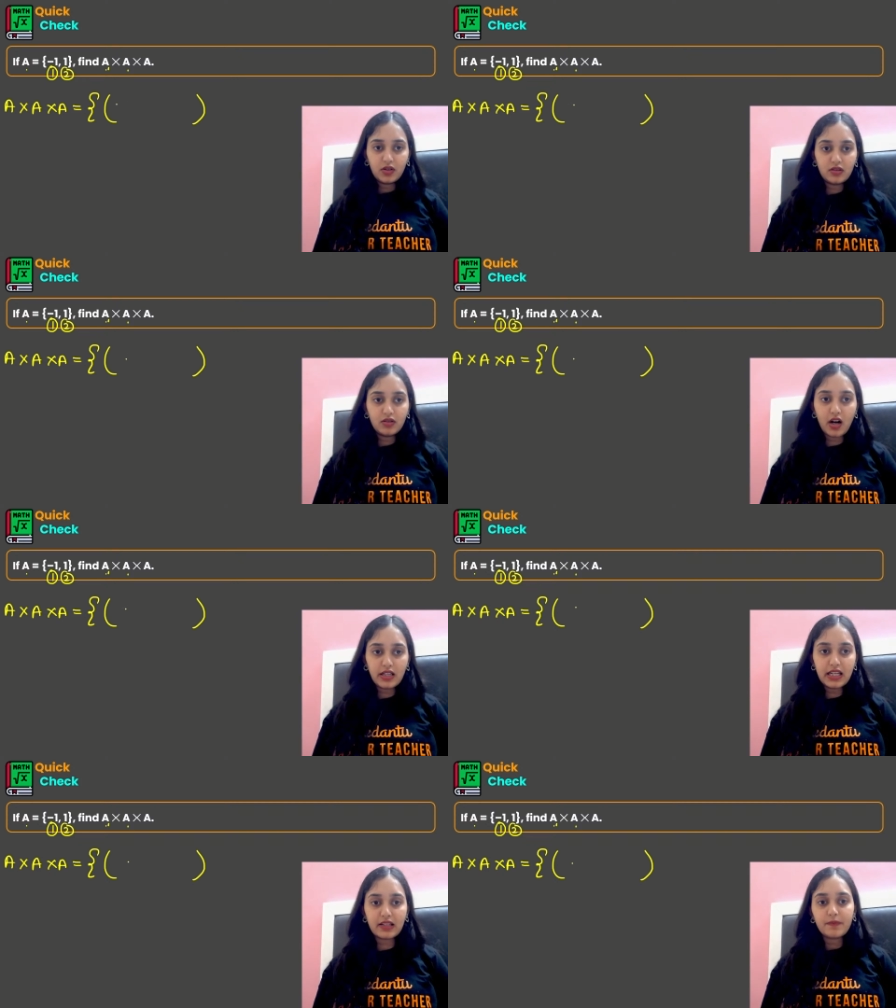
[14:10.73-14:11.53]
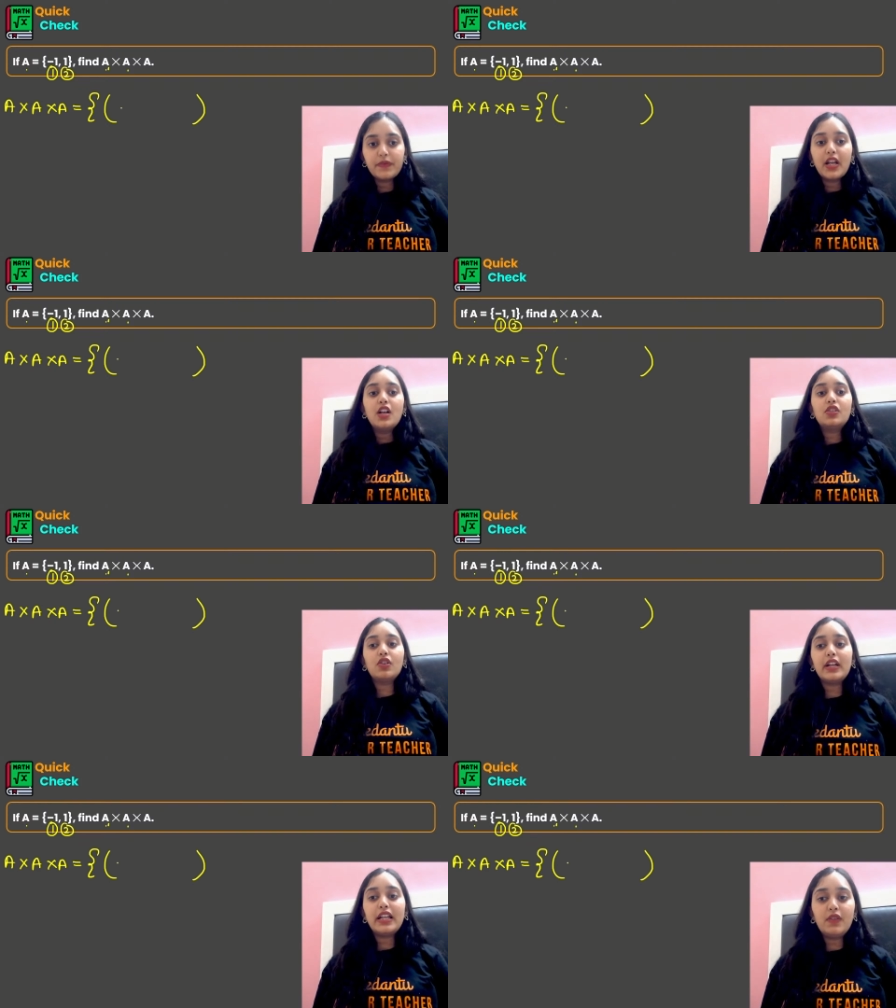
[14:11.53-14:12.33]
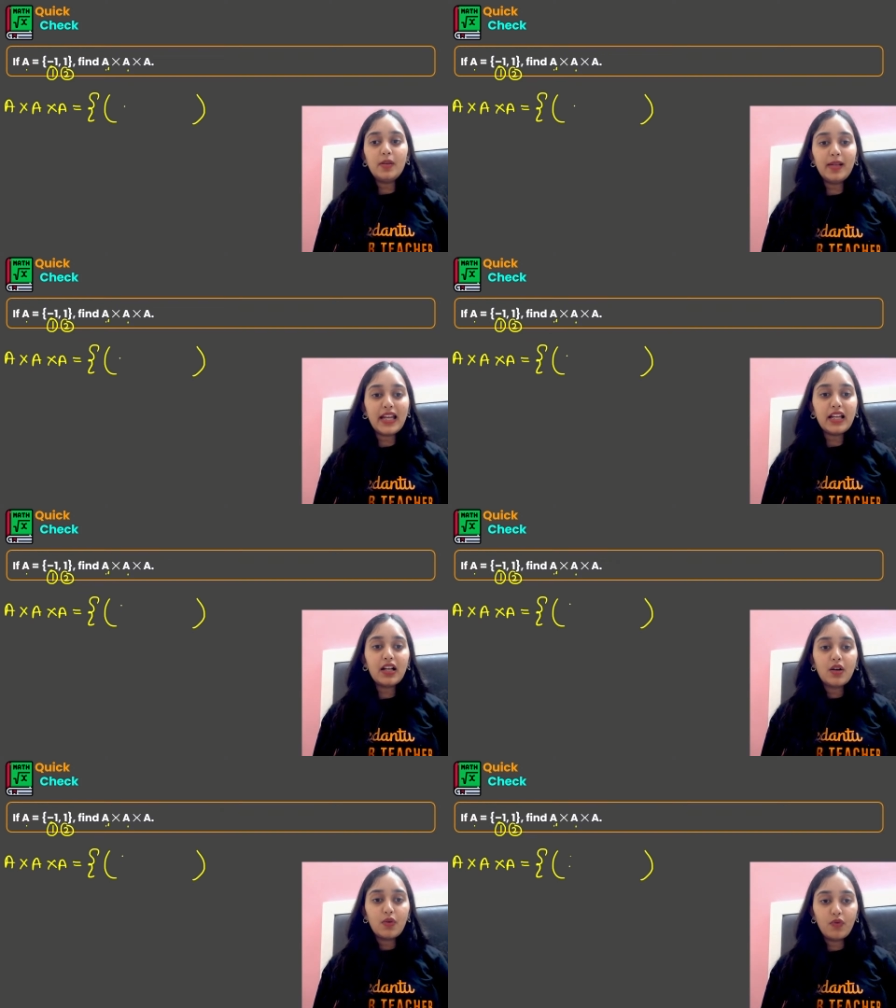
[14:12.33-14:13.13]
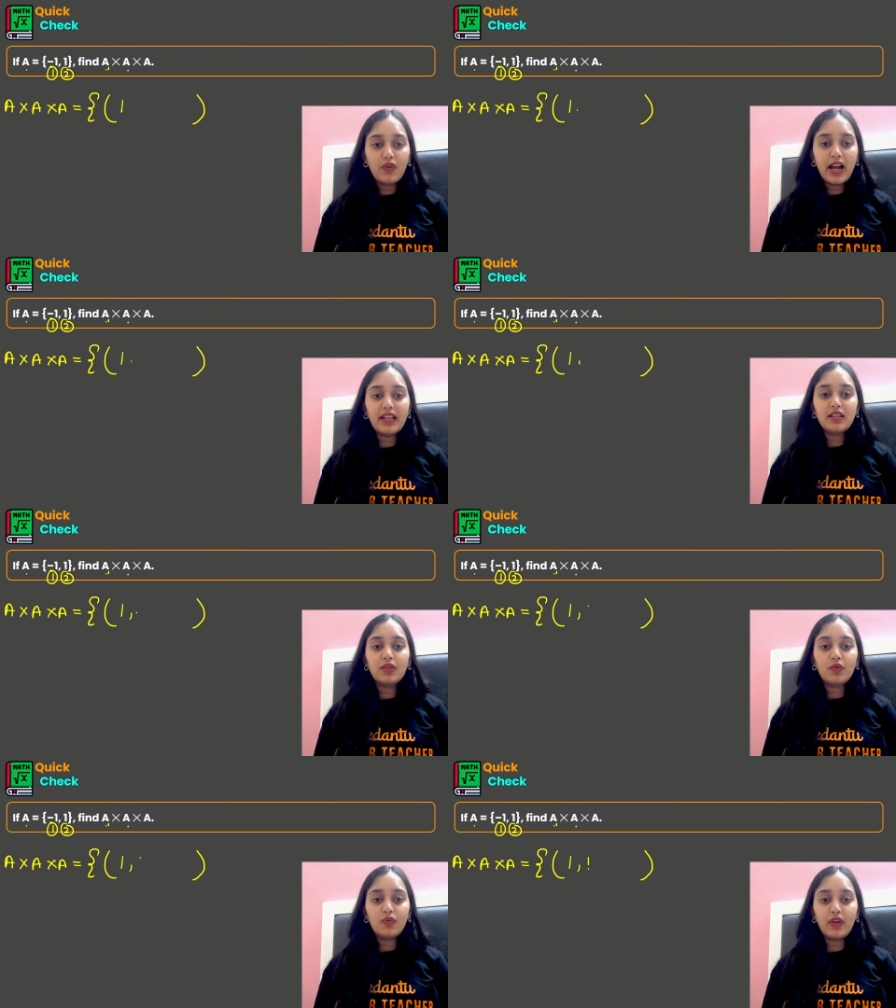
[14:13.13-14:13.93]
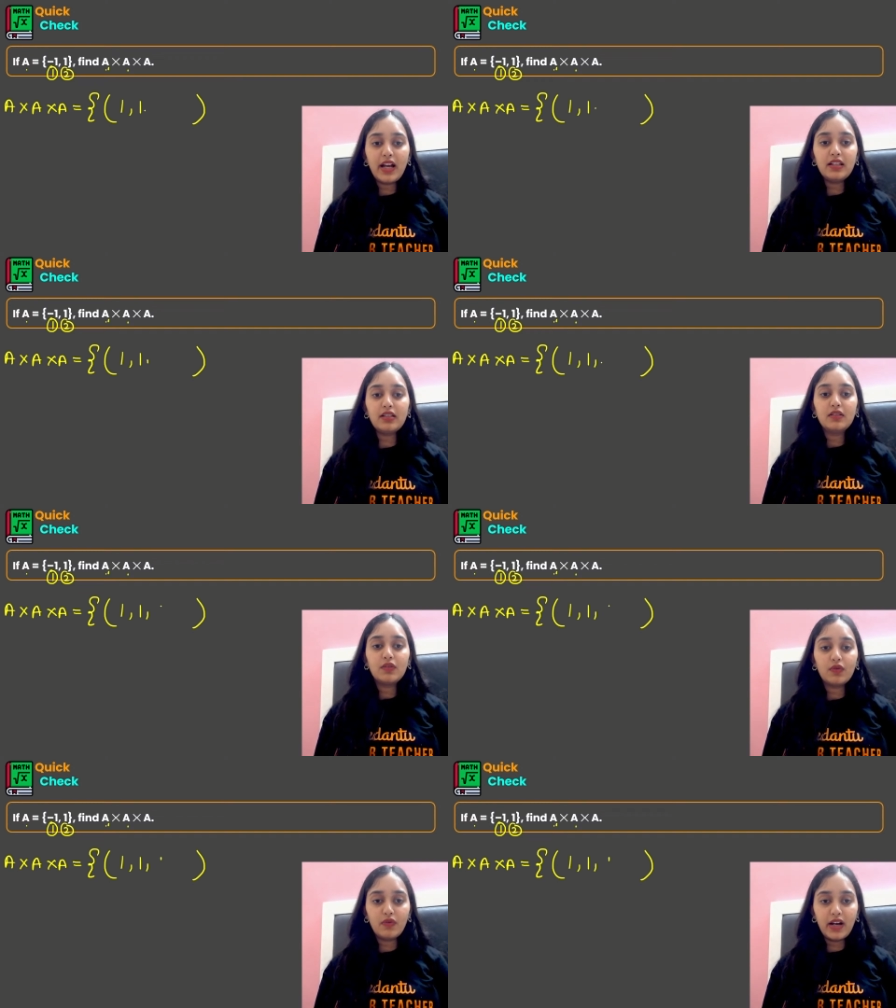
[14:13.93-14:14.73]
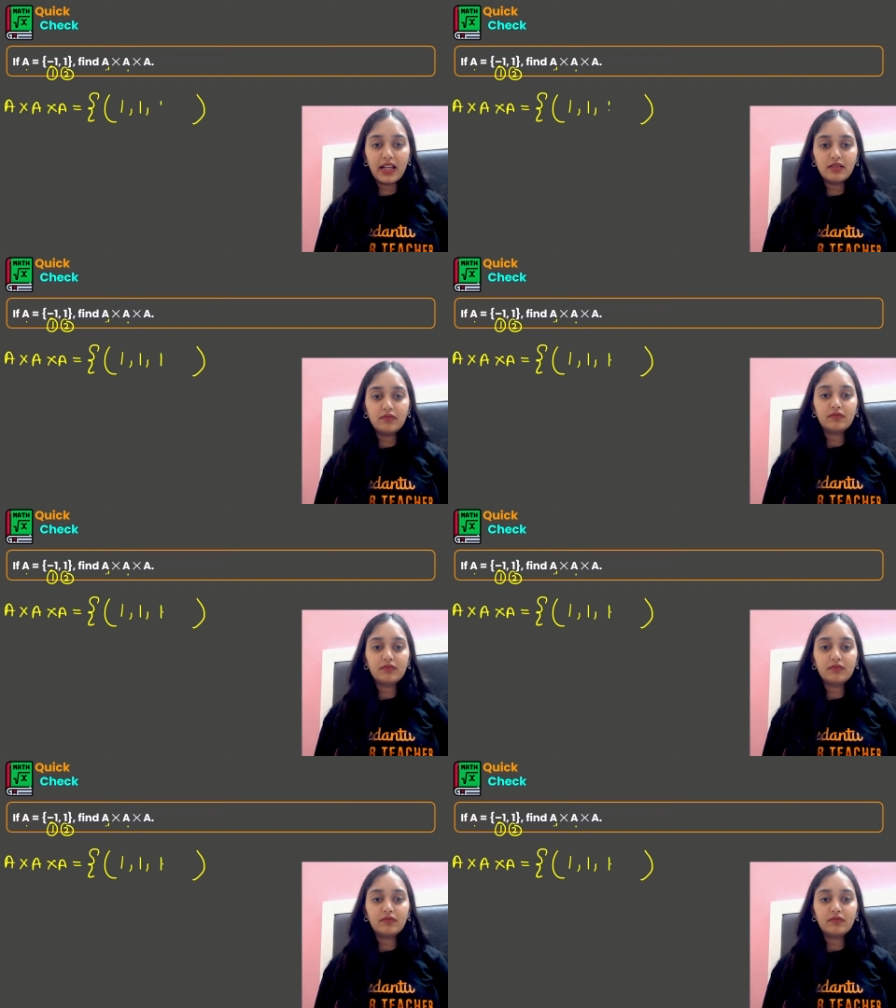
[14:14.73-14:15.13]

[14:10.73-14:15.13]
Got it? So, it will be like 1, 1, 1.